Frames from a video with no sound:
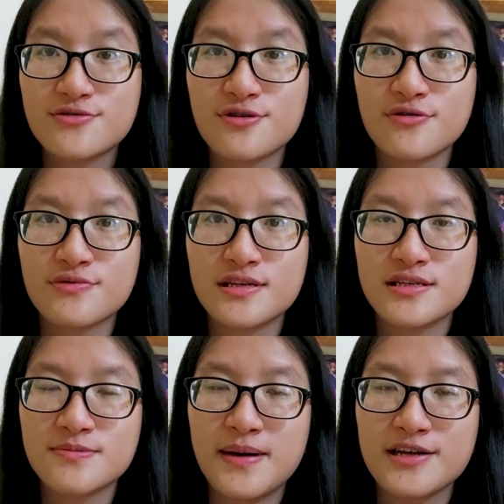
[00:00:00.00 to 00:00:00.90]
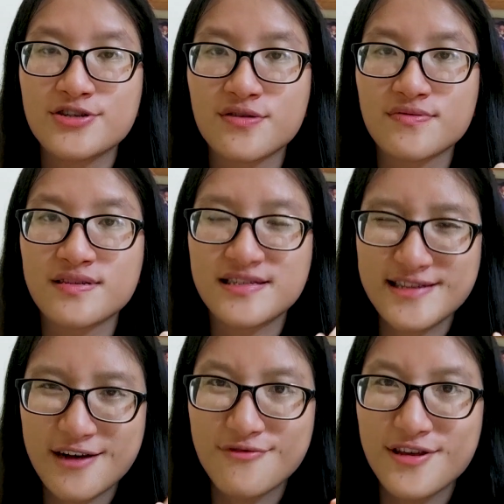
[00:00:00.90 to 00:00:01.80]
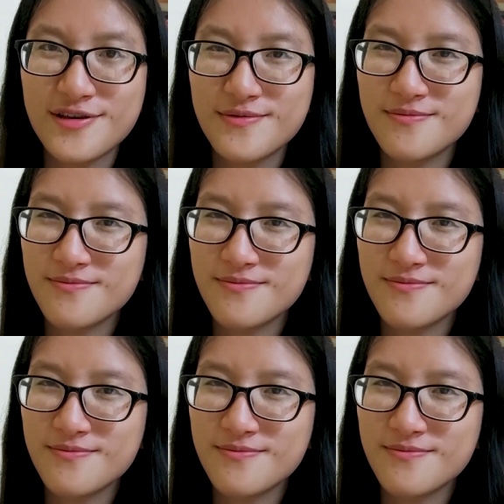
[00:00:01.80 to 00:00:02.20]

know this bunch of Saudi